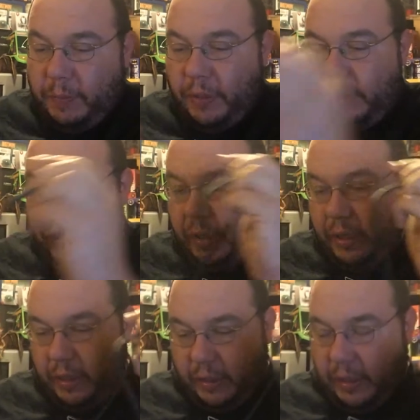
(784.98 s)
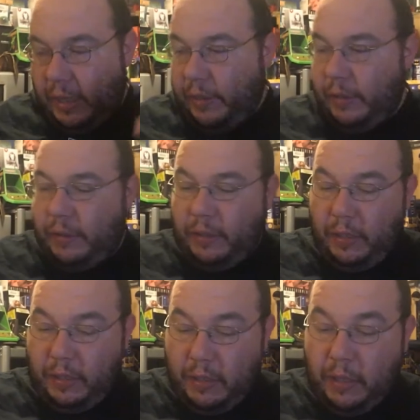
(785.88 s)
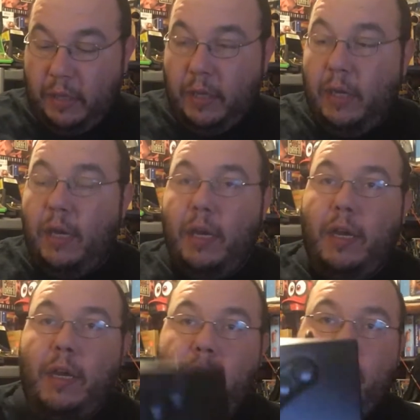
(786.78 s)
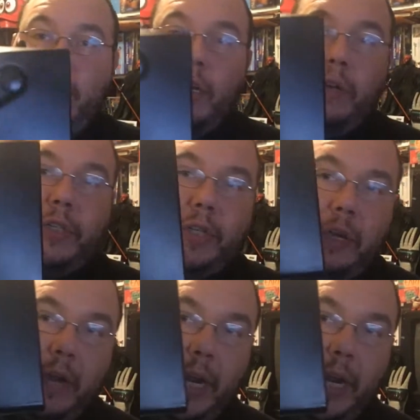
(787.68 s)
I'm going to show you is I got this Neo Geo